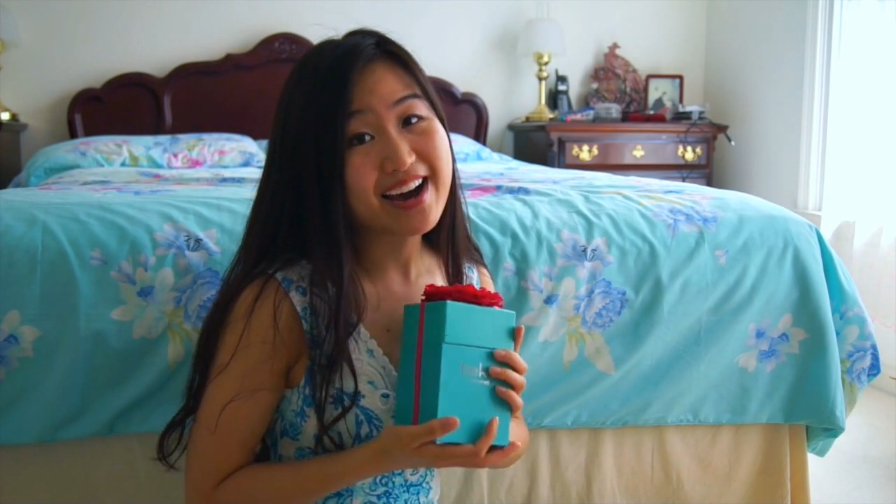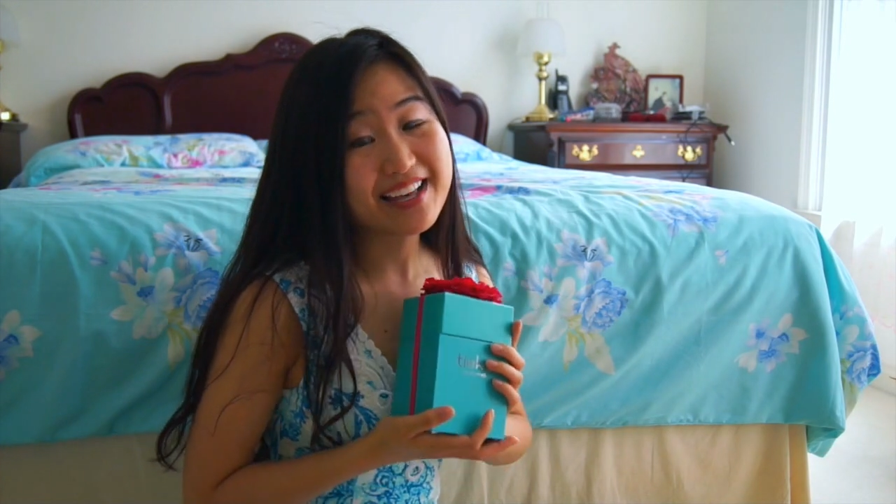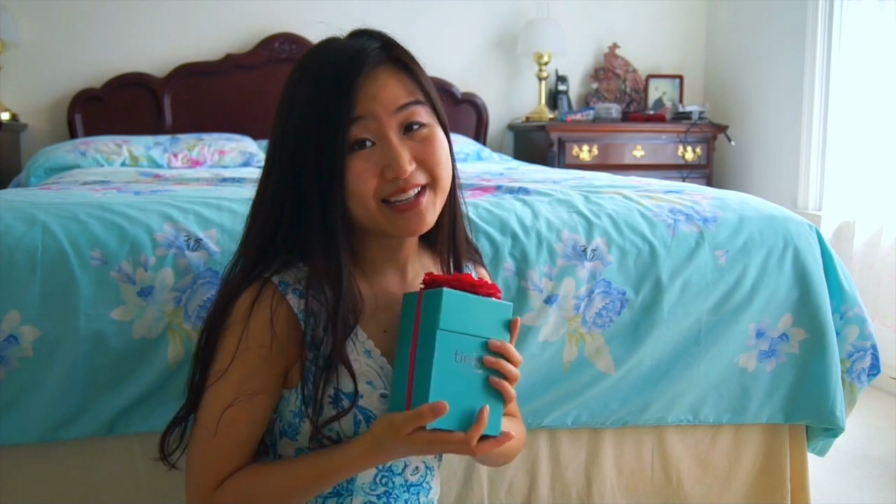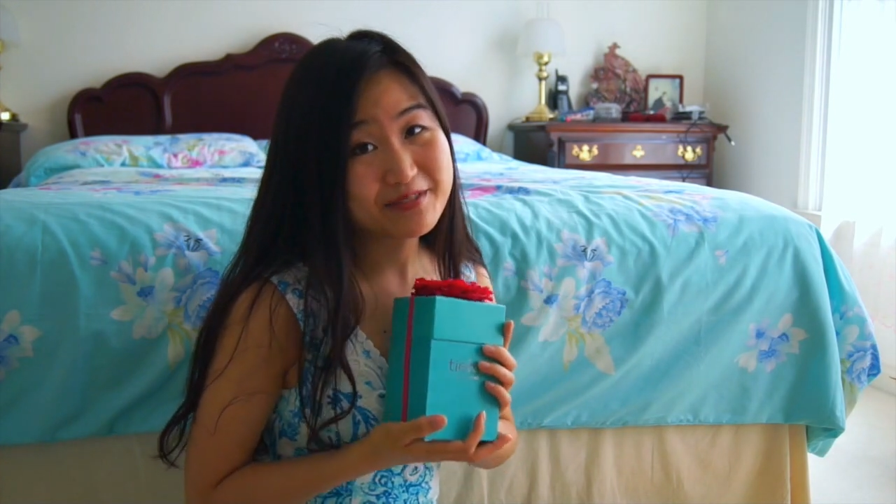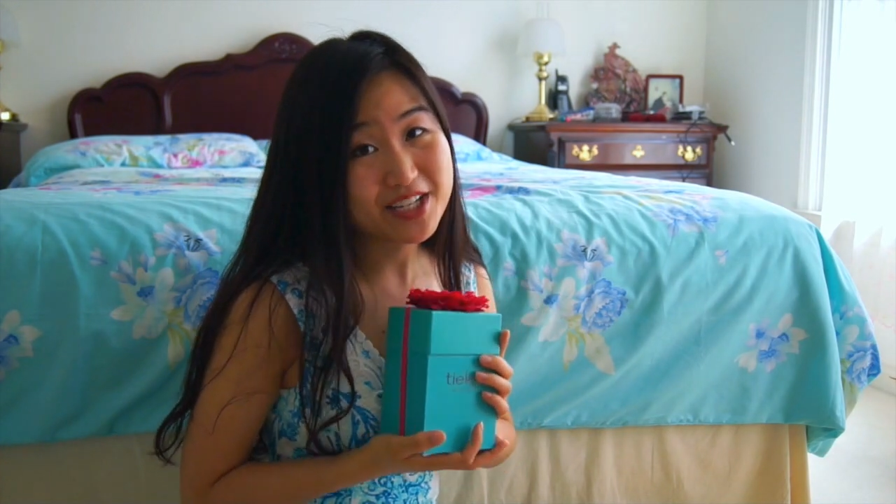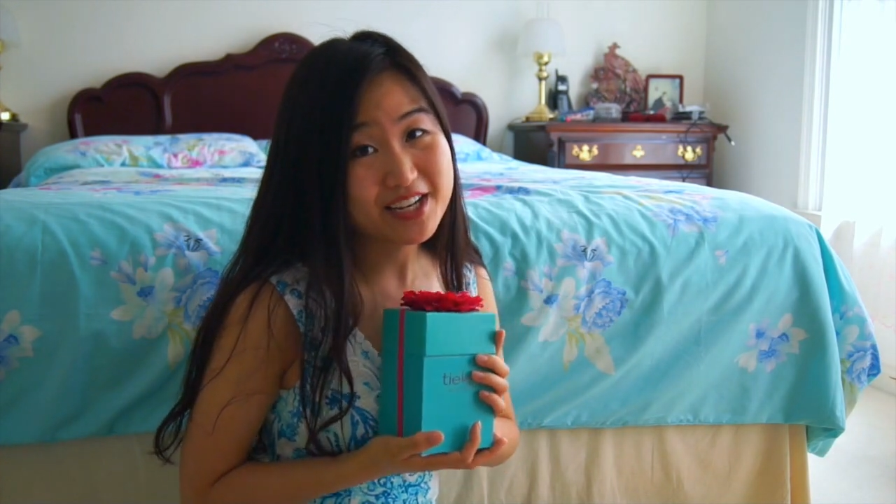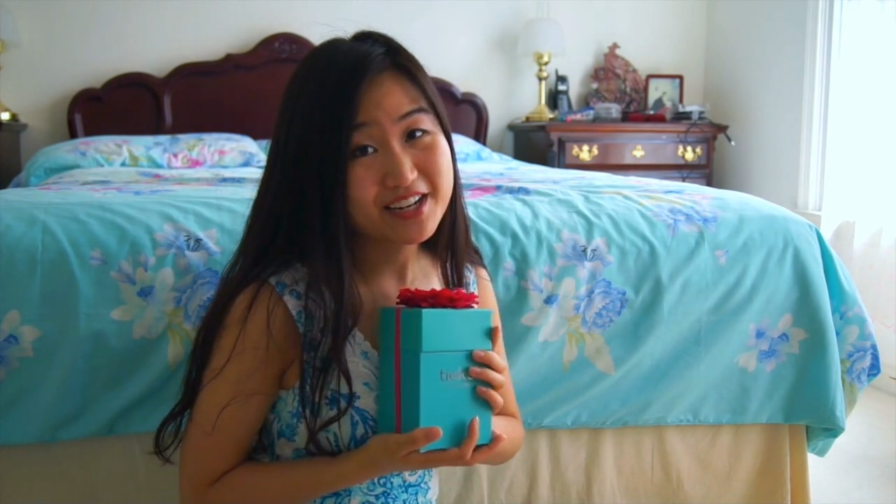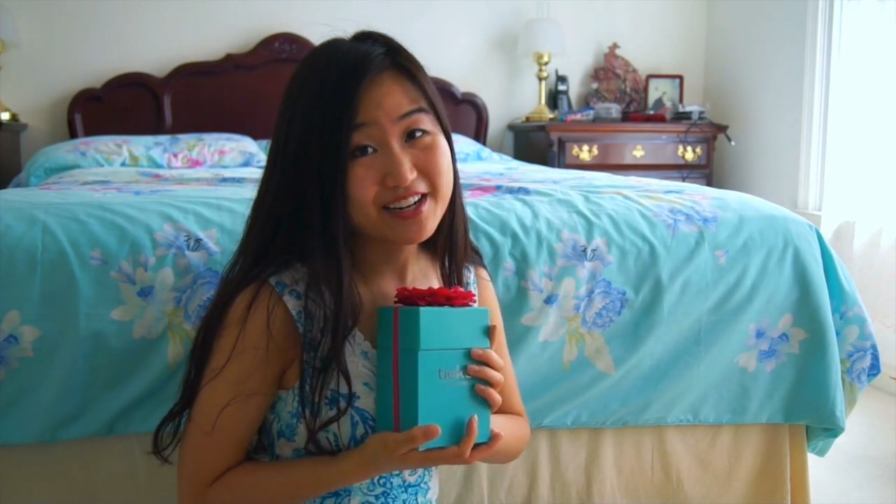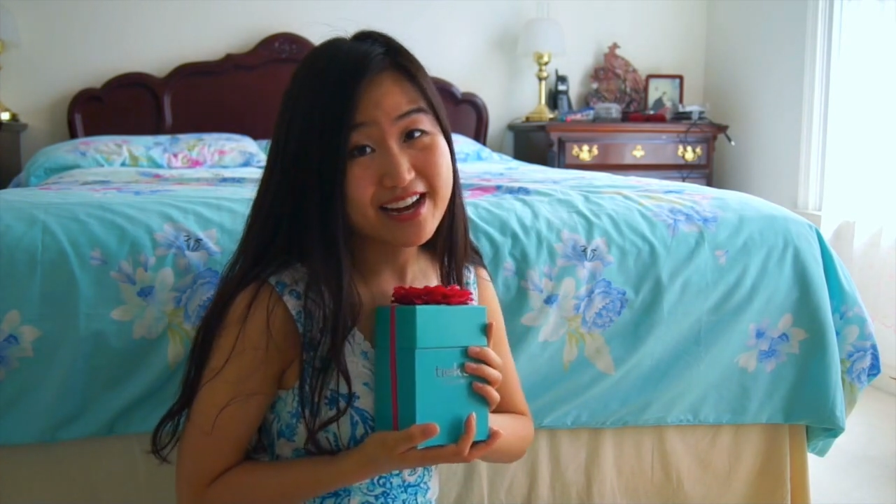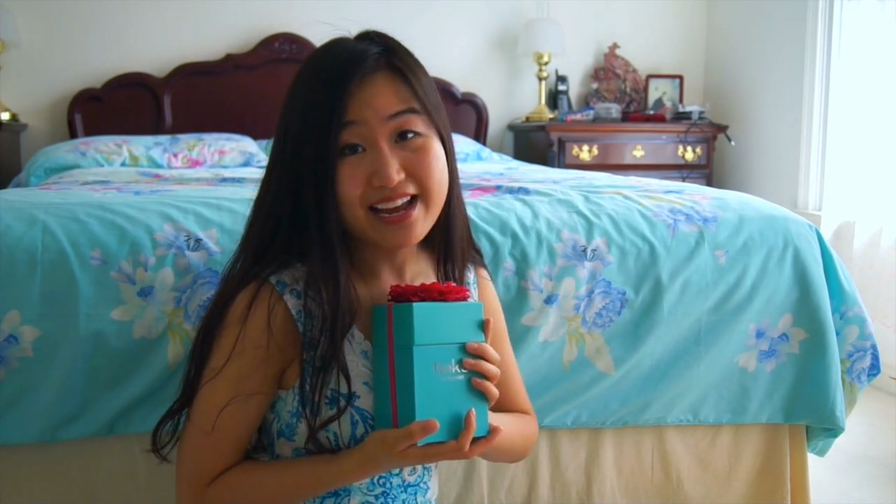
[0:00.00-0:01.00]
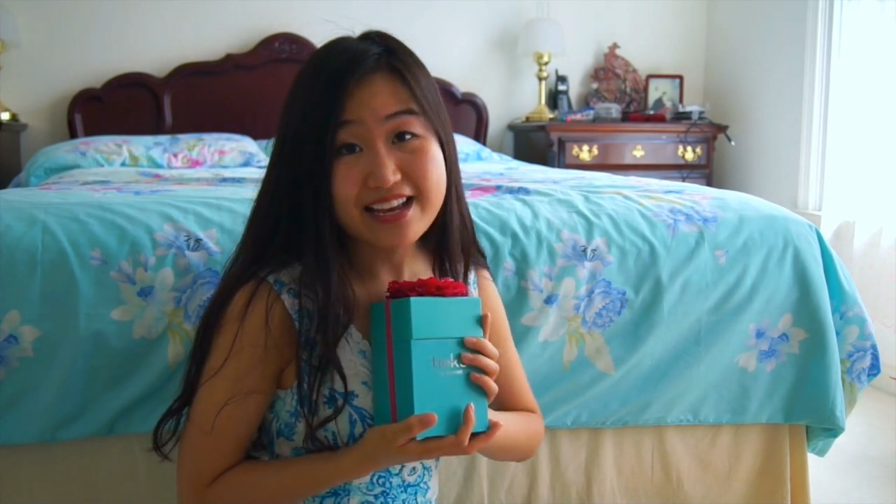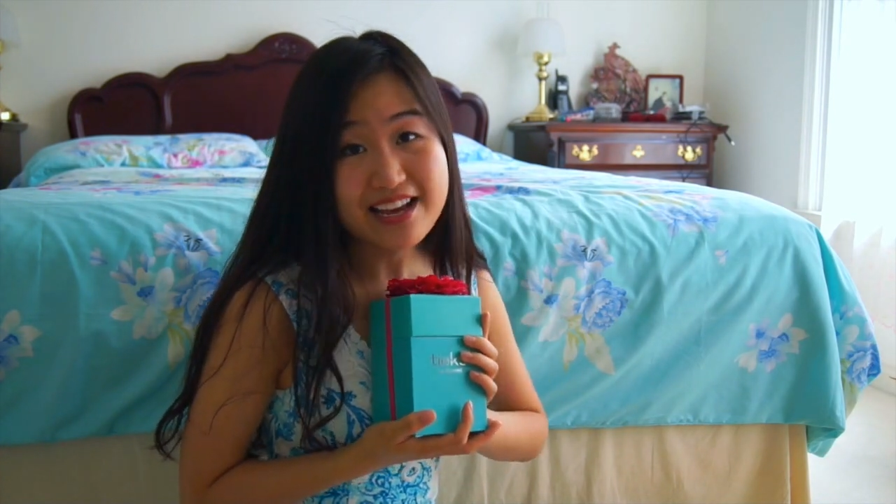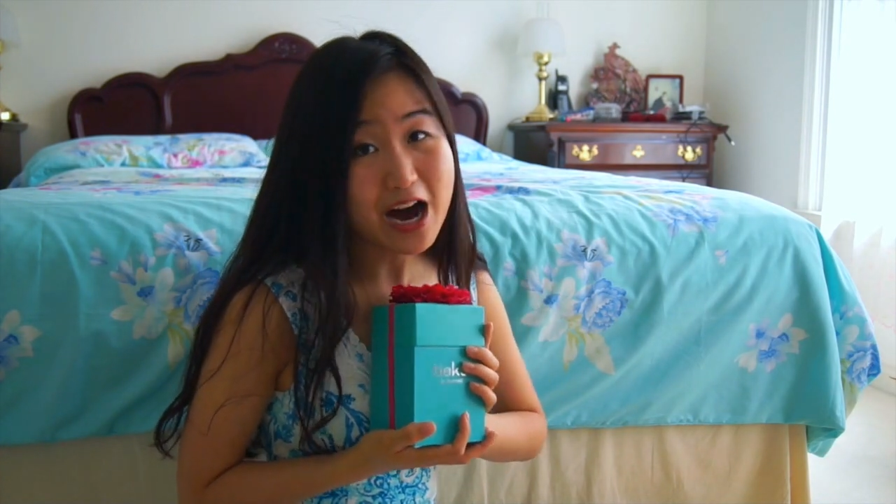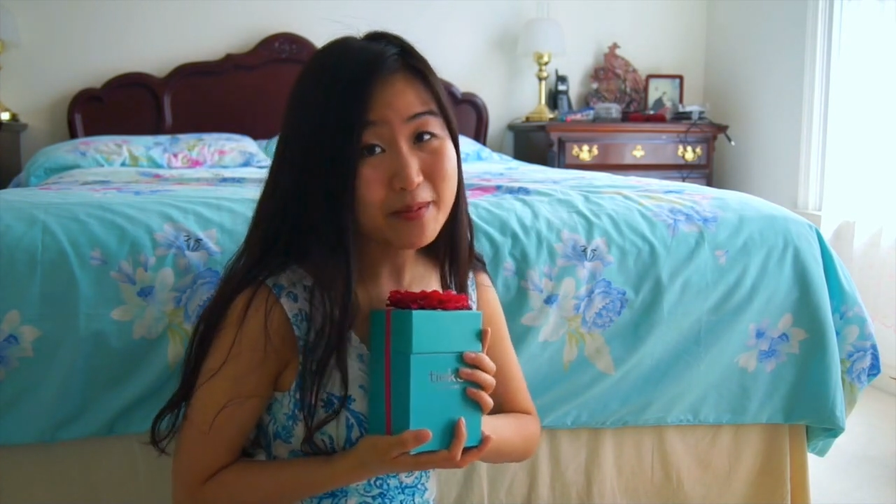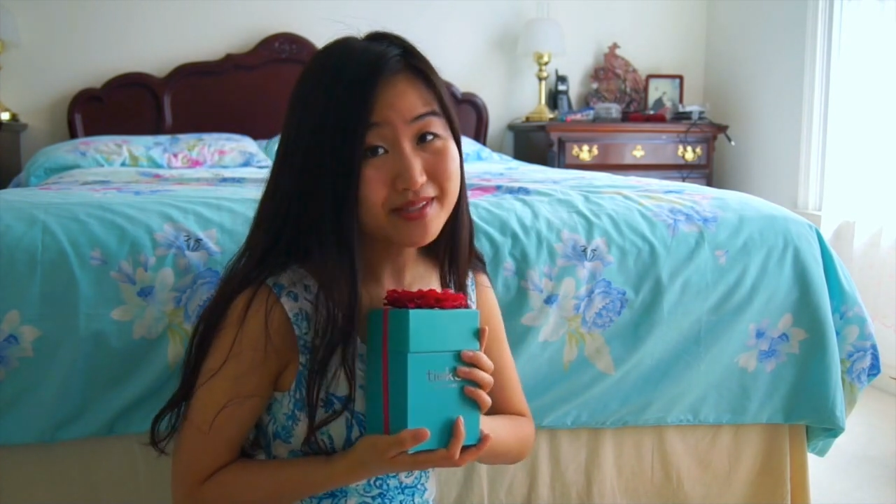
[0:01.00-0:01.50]
I'd love to hear any
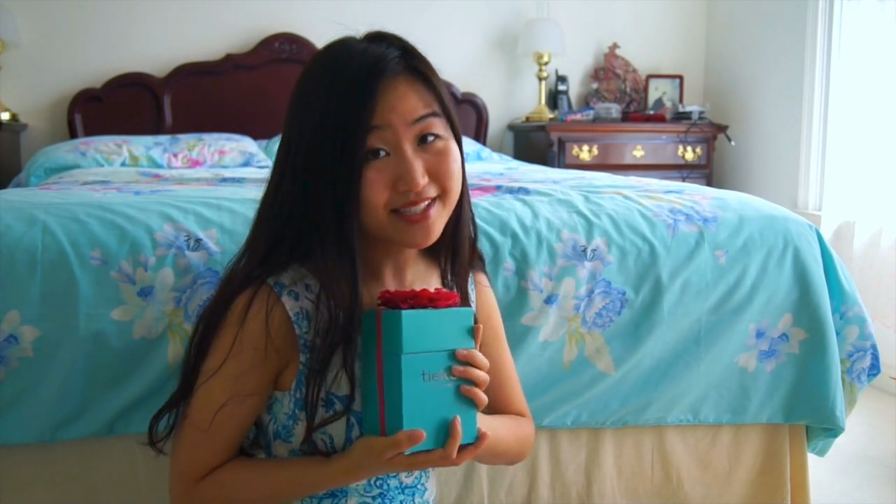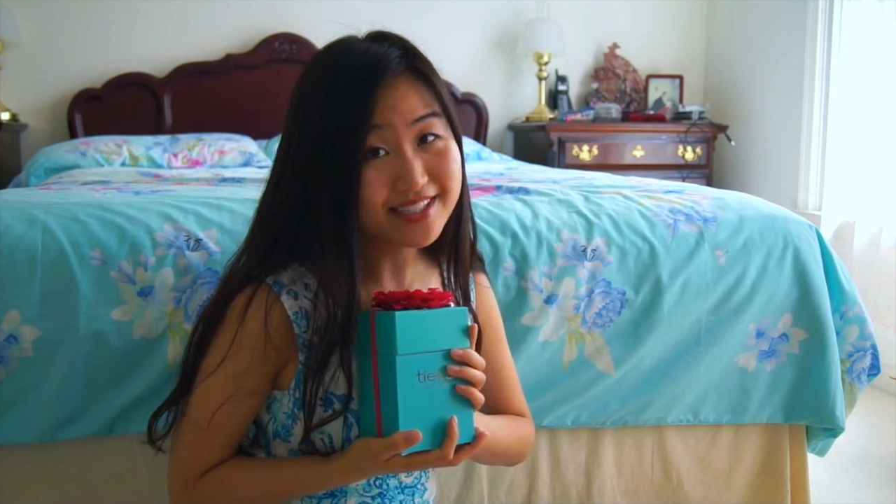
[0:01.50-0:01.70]
comments